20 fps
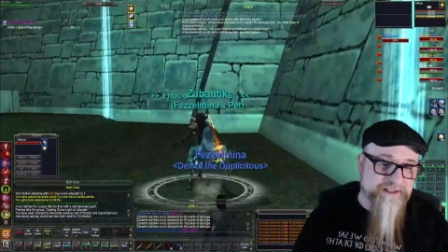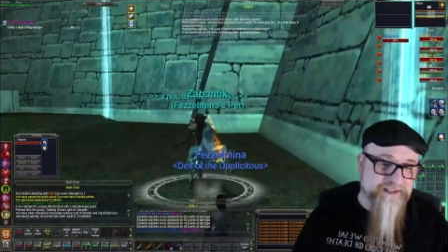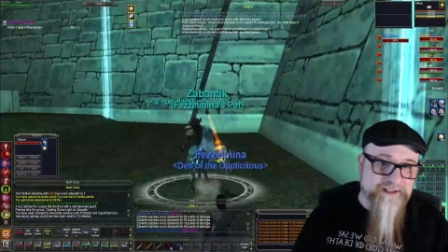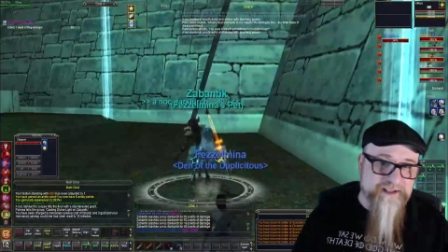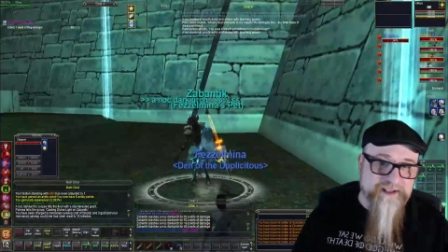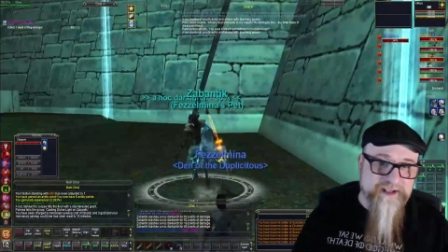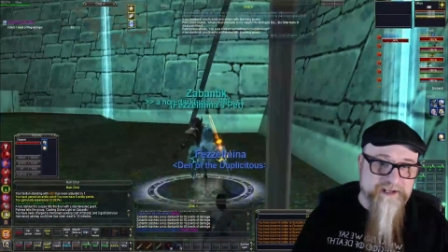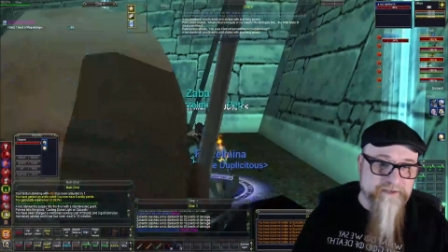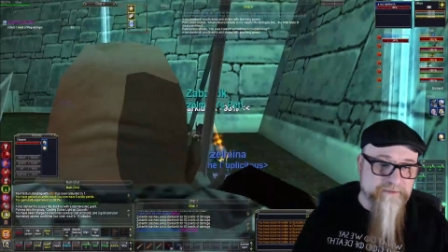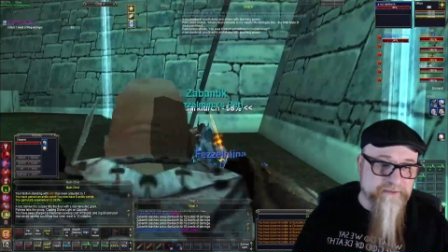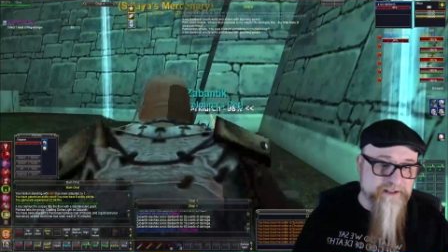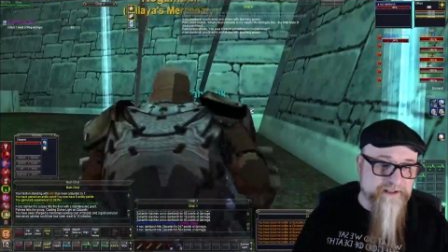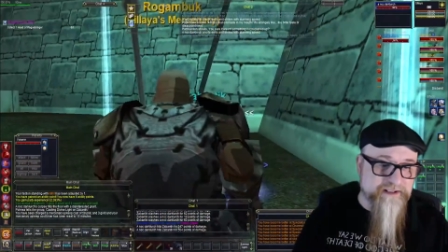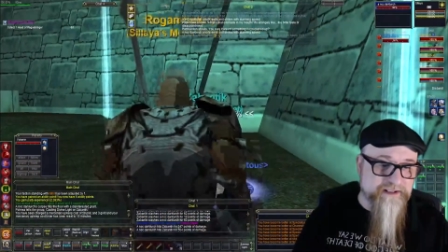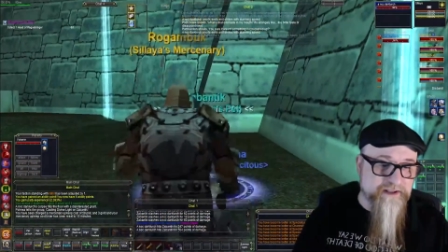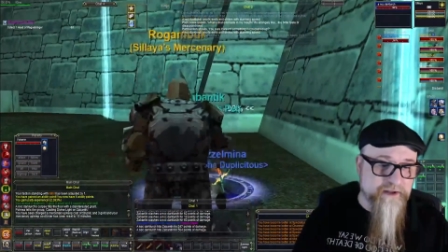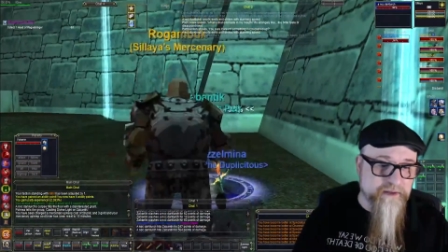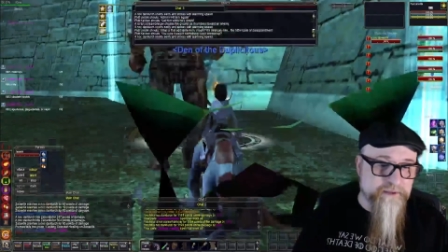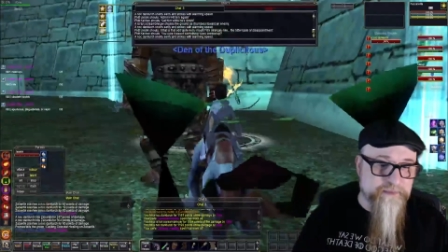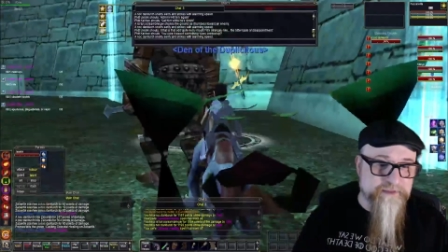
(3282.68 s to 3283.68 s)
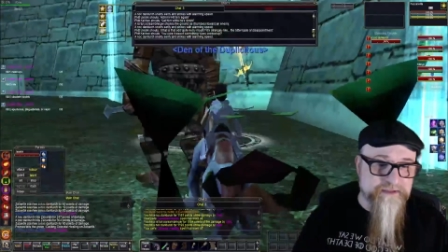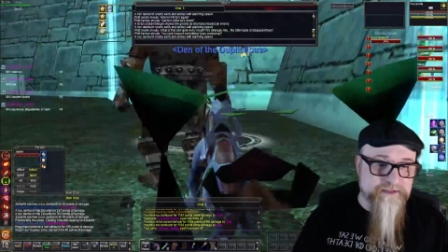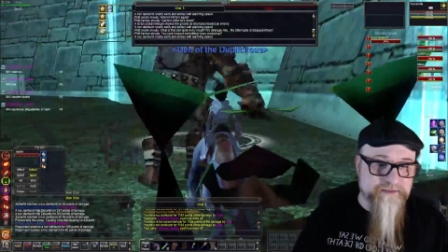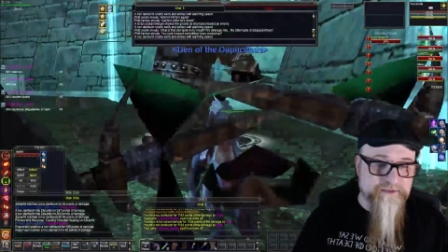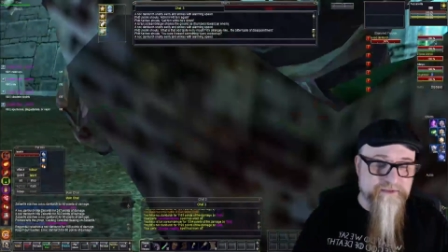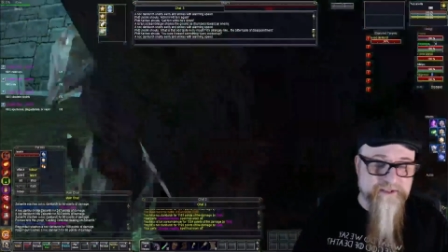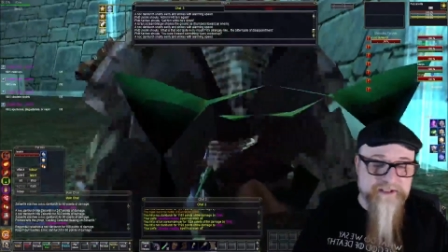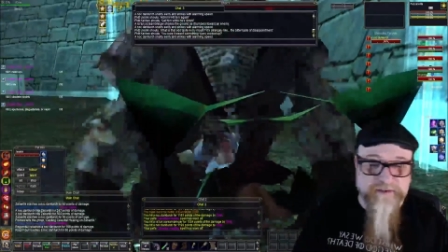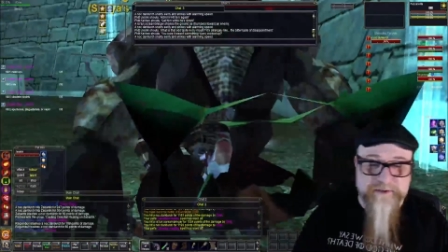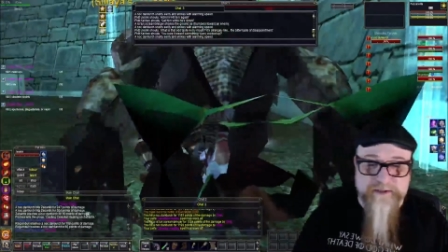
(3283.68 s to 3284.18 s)
I really hope this
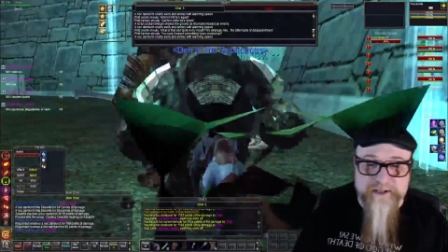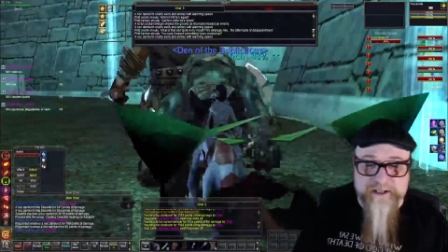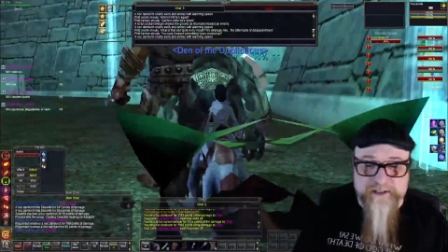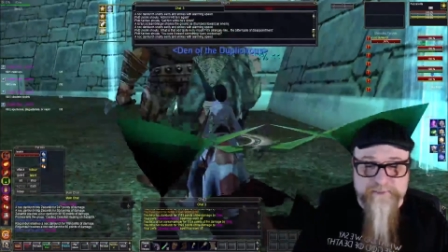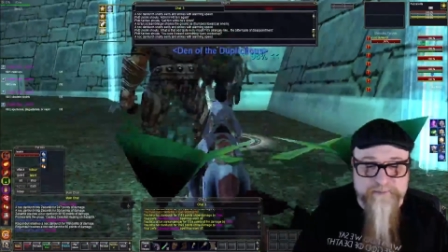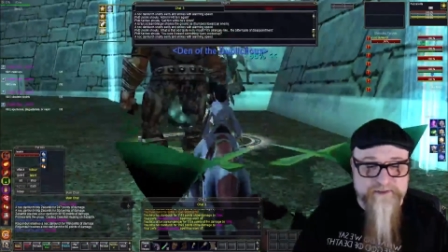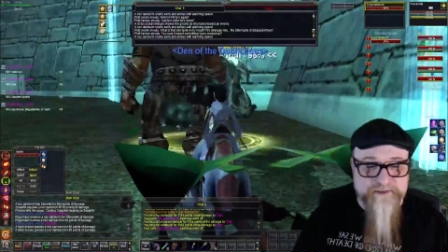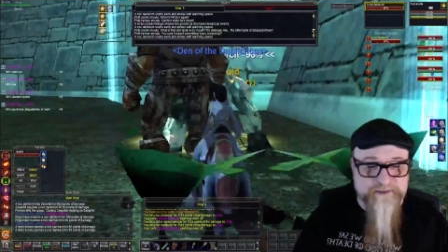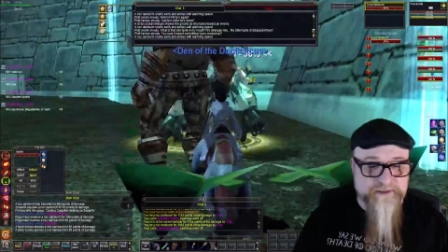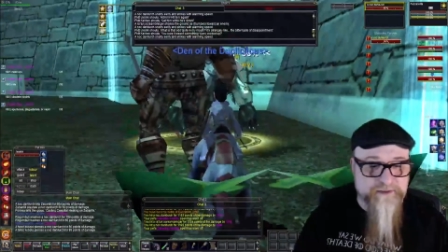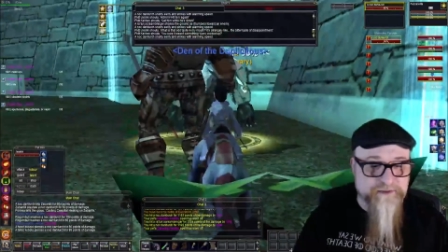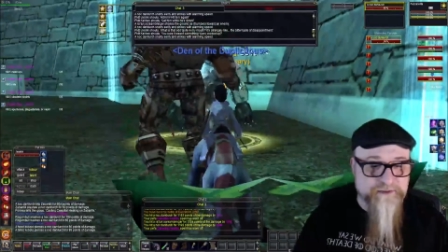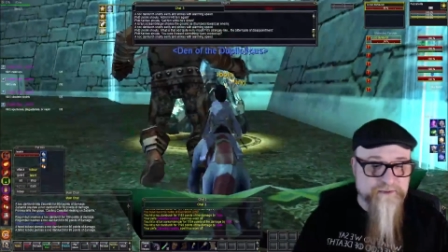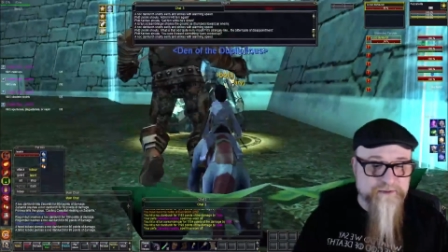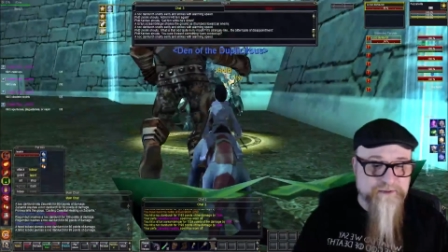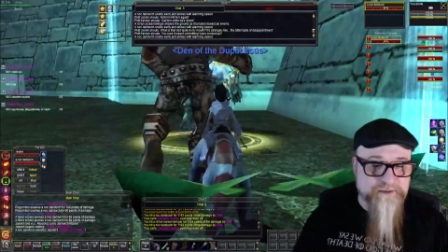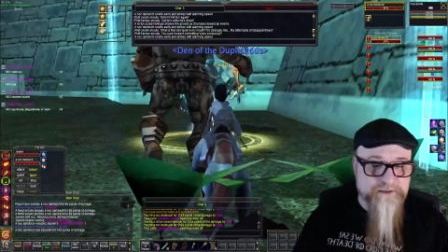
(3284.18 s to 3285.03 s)
video helps you